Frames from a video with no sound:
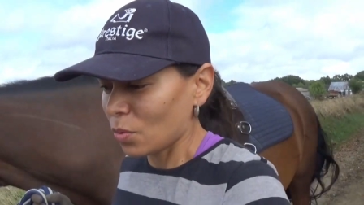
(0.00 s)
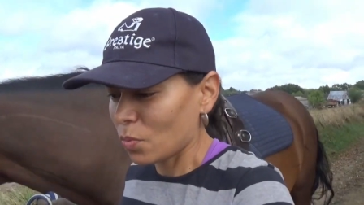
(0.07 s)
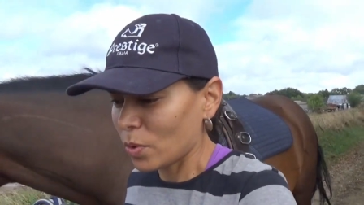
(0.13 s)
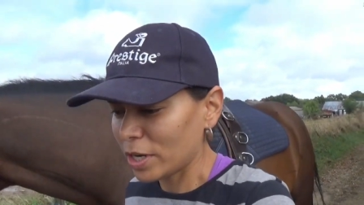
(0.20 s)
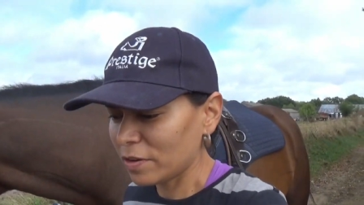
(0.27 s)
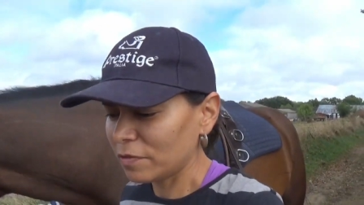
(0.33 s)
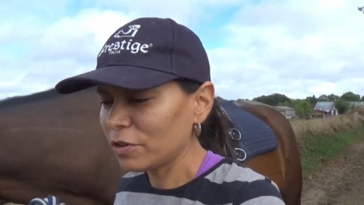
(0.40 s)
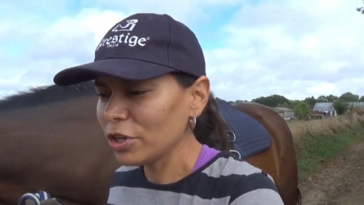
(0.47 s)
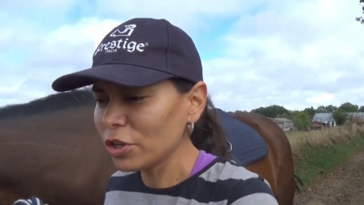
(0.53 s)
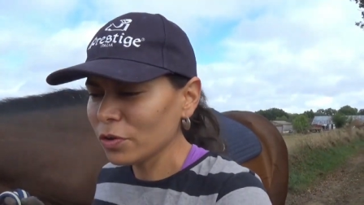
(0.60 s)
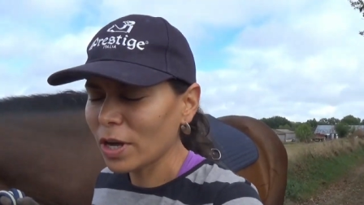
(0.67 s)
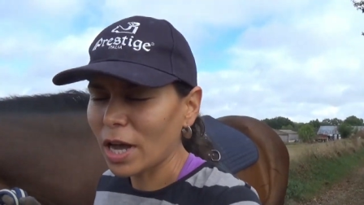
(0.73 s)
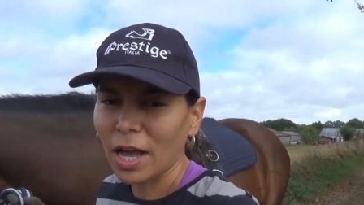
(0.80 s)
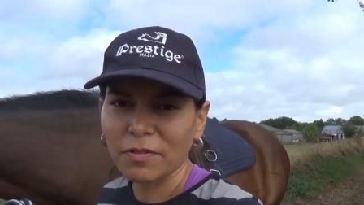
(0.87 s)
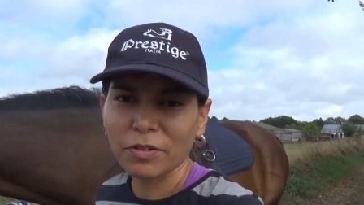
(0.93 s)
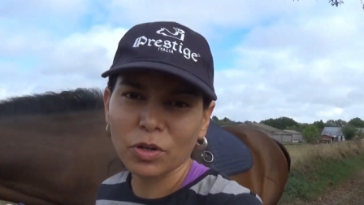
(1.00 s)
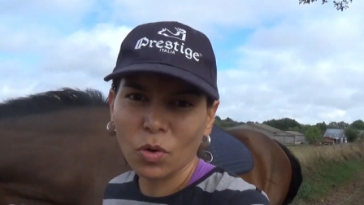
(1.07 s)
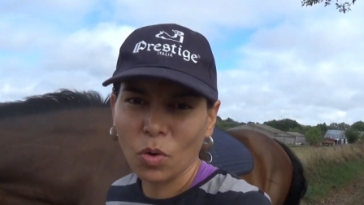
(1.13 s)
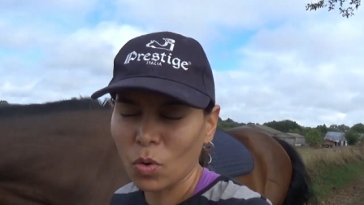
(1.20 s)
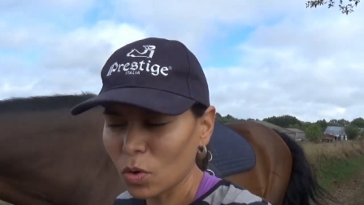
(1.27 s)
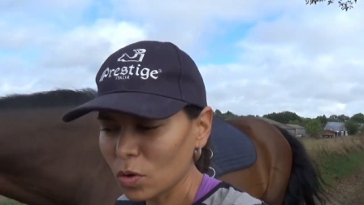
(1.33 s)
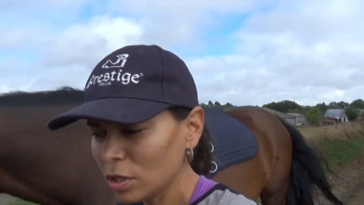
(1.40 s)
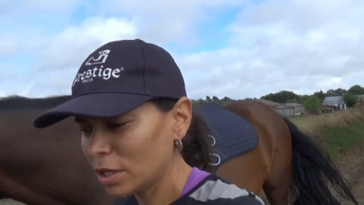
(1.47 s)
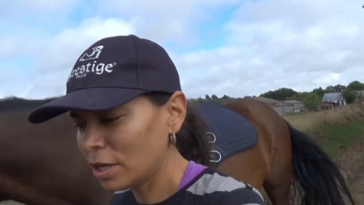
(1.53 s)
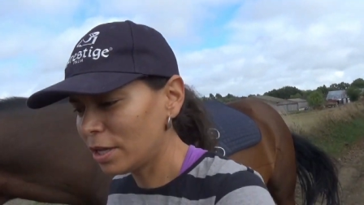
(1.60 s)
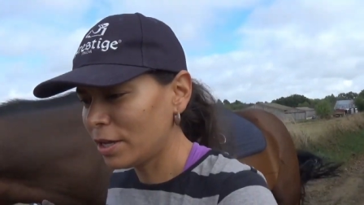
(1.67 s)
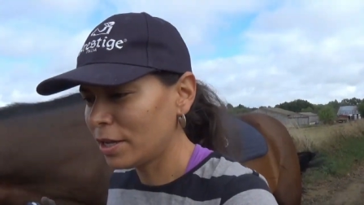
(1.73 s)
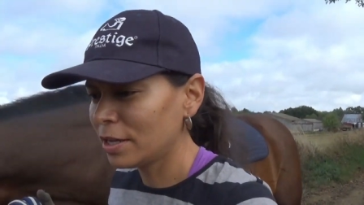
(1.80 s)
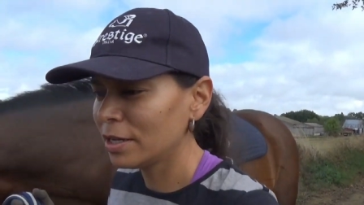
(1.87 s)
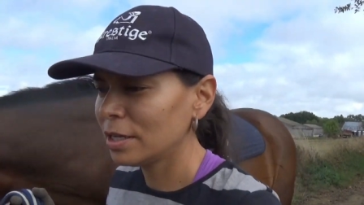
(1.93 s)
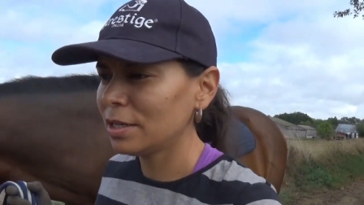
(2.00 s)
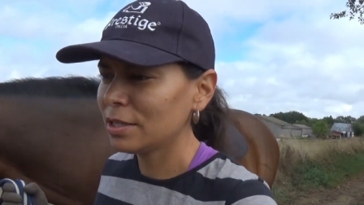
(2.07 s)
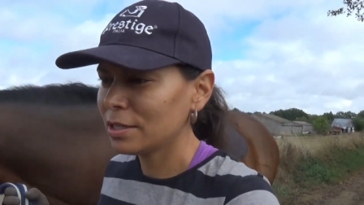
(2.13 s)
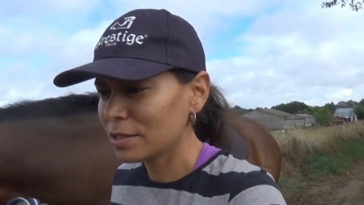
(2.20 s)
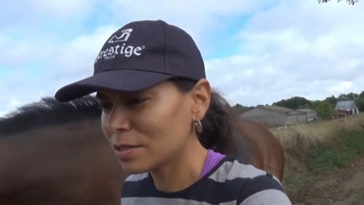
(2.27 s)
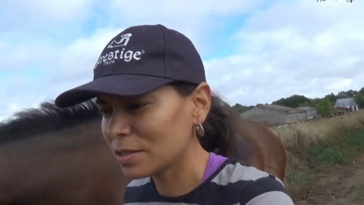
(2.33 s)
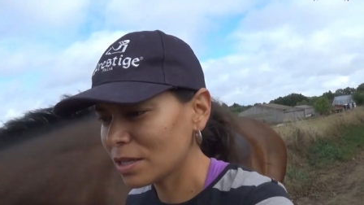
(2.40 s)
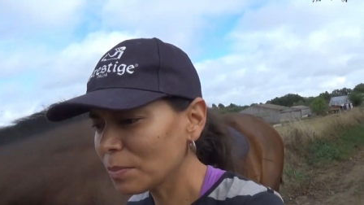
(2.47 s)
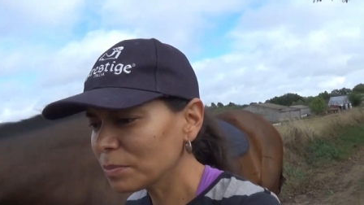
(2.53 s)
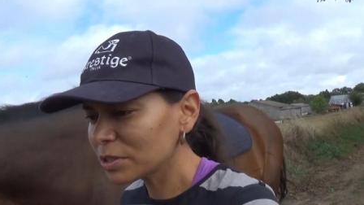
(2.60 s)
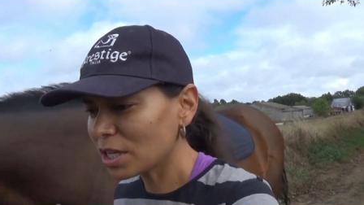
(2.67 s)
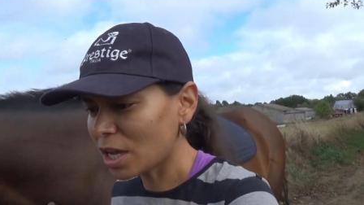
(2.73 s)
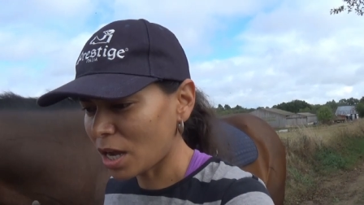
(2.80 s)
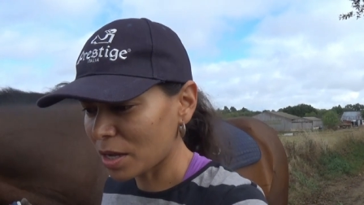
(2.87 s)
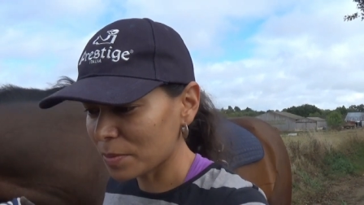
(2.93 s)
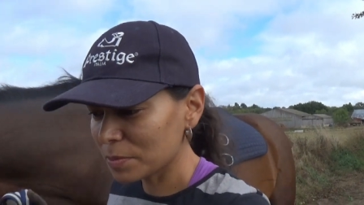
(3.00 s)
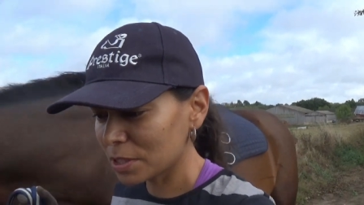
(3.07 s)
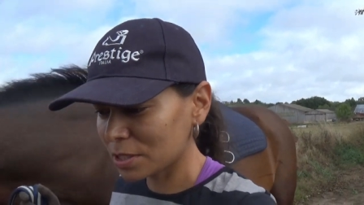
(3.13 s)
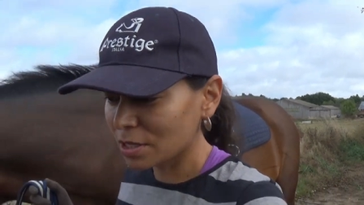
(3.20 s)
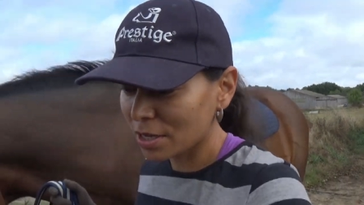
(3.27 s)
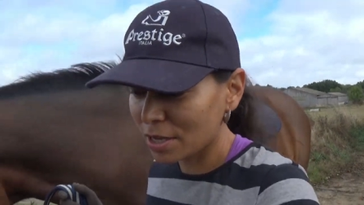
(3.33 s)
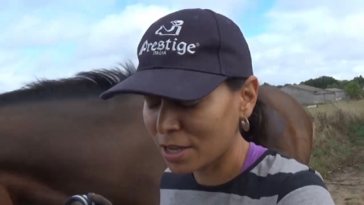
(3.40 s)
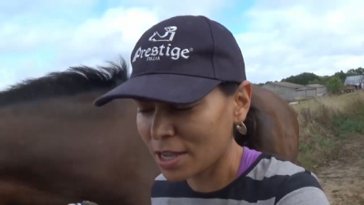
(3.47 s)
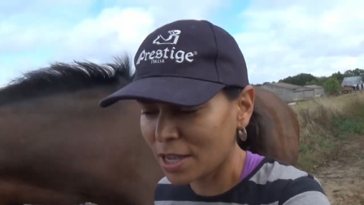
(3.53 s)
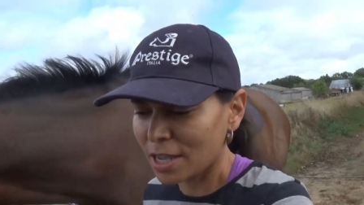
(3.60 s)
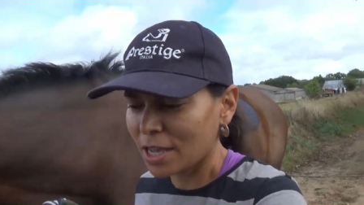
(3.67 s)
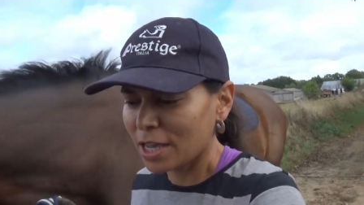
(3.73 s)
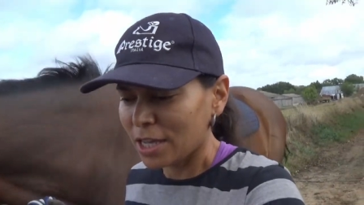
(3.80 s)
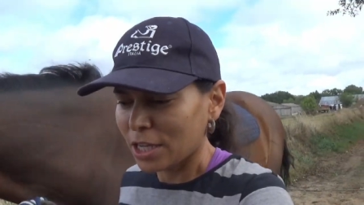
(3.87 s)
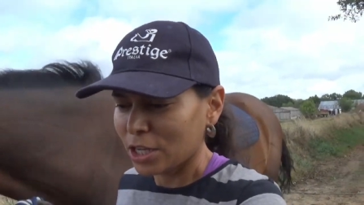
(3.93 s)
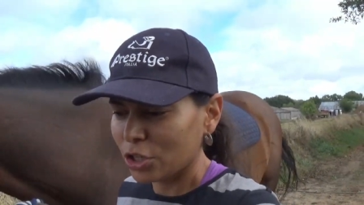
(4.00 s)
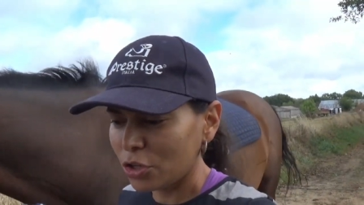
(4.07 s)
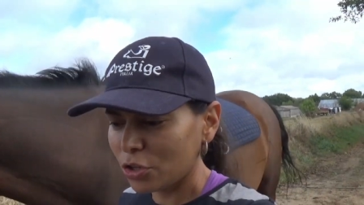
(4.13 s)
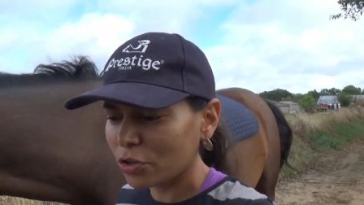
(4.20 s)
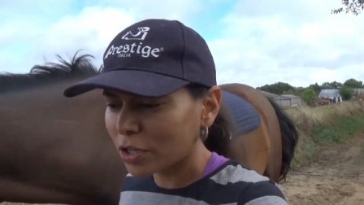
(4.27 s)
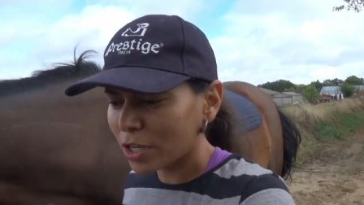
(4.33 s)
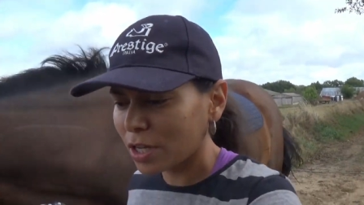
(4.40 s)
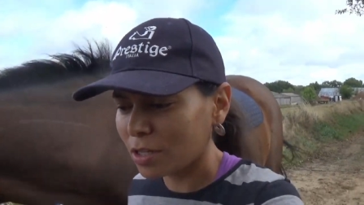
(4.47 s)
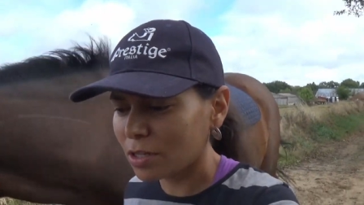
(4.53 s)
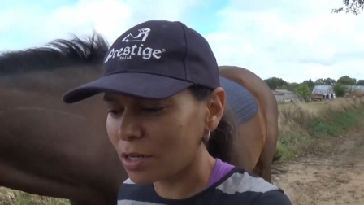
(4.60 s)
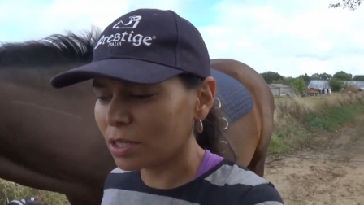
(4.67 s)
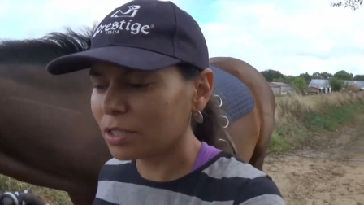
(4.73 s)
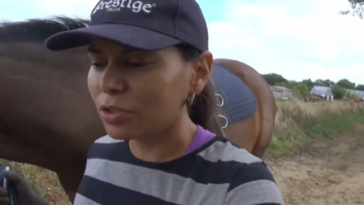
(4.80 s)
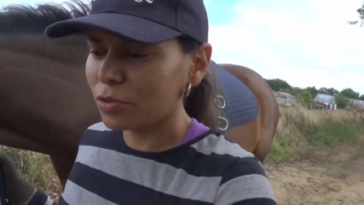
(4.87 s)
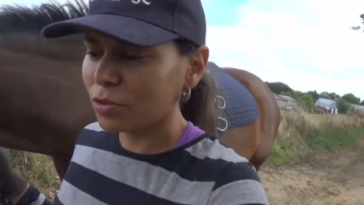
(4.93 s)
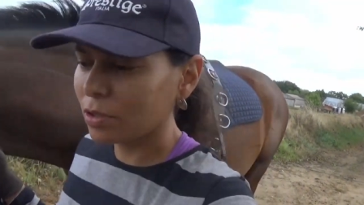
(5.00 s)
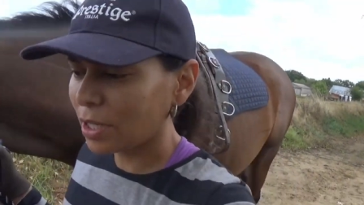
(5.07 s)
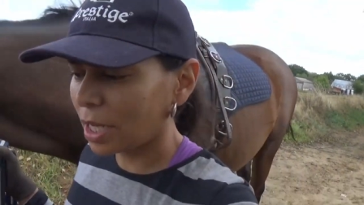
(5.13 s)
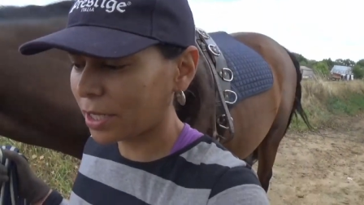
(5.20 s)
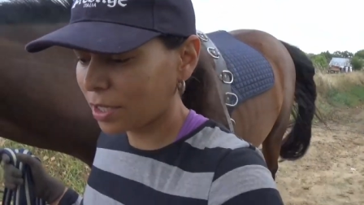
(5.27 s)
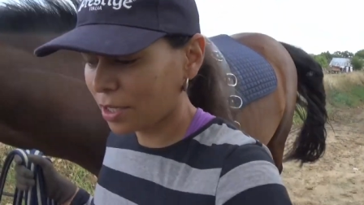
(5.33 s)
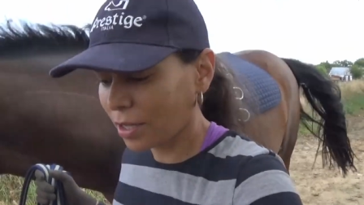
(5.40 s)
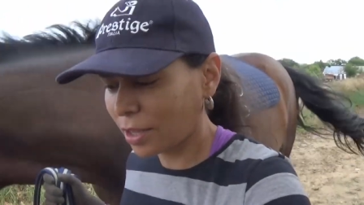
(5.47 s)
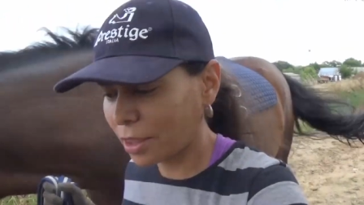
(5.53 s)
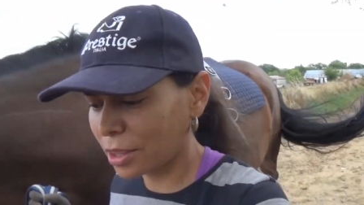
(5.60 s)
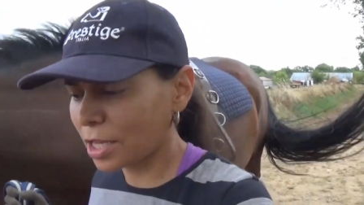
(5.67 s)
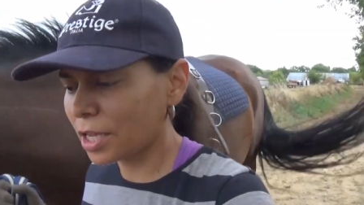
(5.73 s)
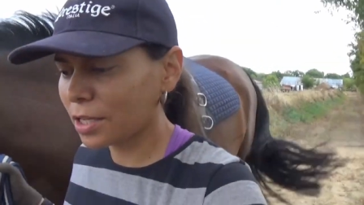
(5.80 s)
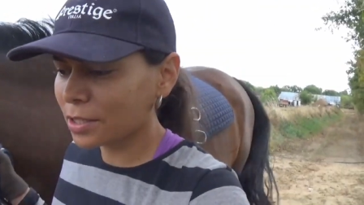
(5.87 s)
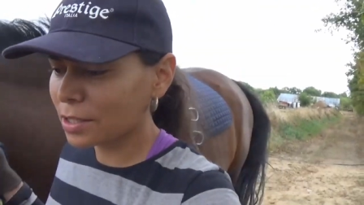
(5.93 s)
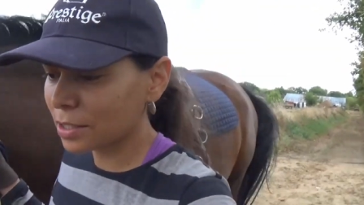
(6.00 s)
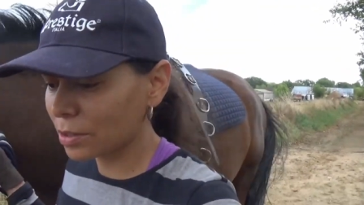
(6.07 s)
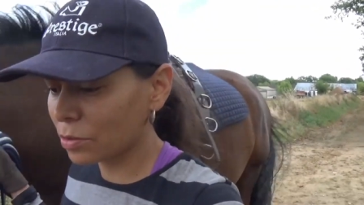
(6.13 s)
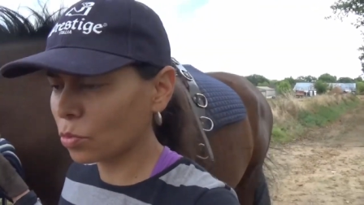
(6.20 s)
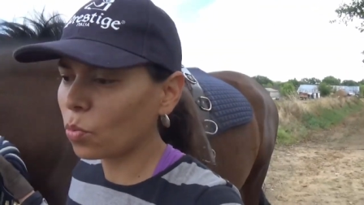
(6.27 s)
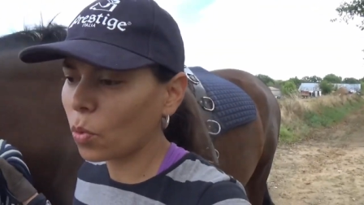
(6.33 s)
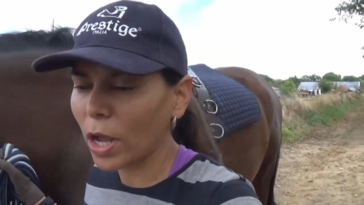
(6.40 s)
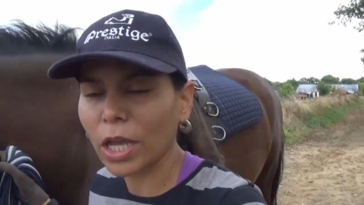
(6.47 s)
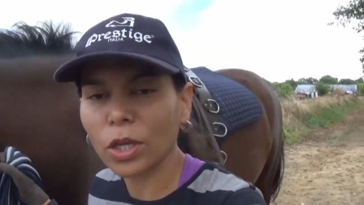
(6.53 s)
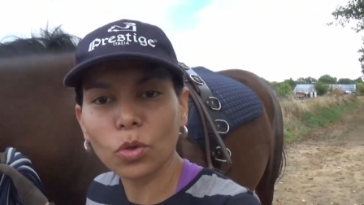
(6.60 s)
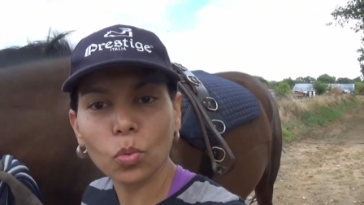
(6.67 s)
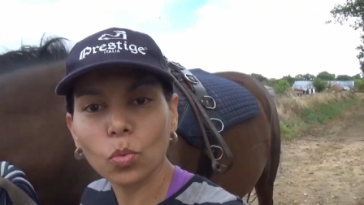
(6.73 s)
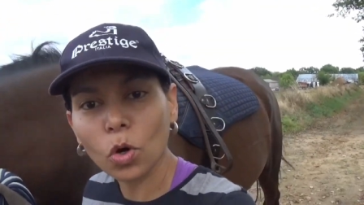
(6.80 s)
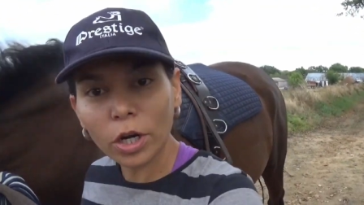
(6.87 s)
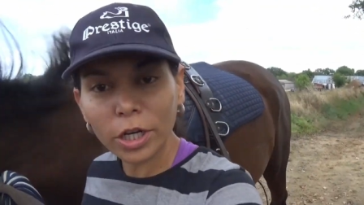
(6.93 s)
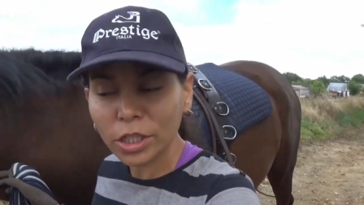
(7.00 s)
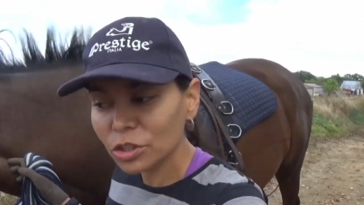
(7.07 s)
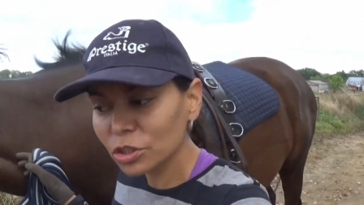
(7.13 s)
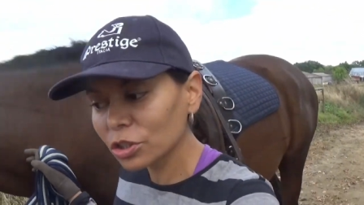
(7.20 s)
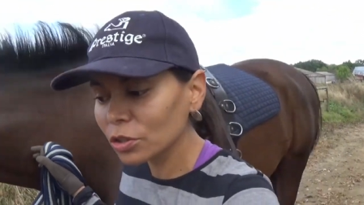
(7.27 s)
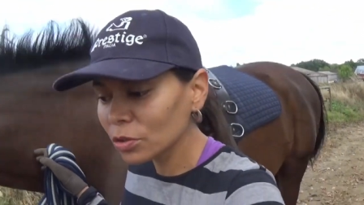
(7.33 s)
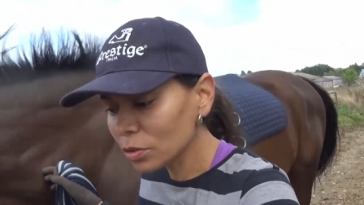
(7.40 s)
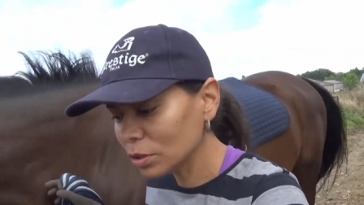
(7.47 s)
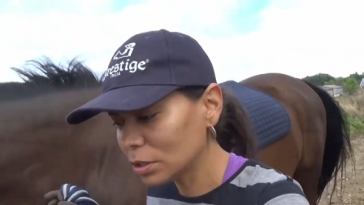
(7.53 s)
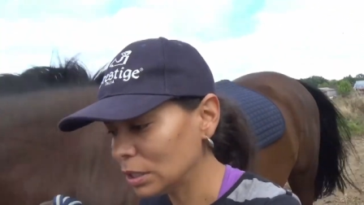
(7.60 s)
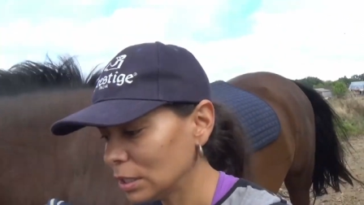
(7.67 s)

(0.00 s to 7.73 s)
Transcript: Whenever you have a goal, sometimes you cannot do like things the way you want it to.